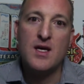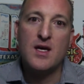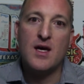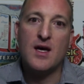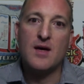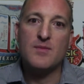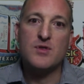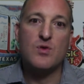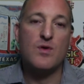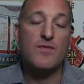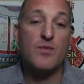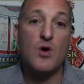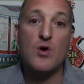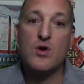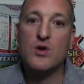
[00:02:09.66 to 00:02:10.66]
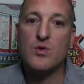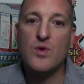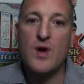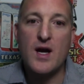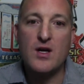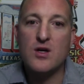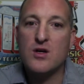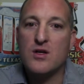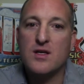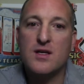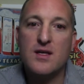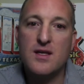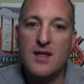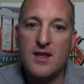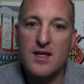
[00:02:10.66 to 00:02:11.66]
Um, so we've broken a record
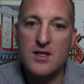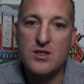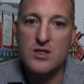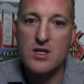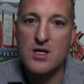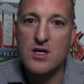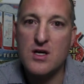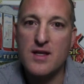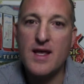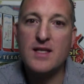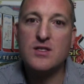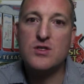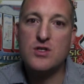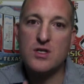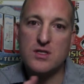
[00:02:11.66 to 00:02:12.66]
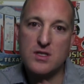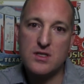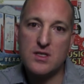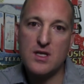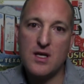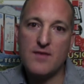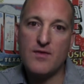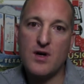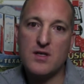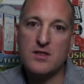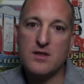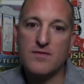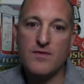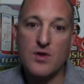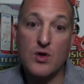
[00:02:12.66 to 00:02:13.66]
this year, and that's just the city of
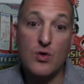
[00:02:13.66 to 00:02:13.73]
Austin. For the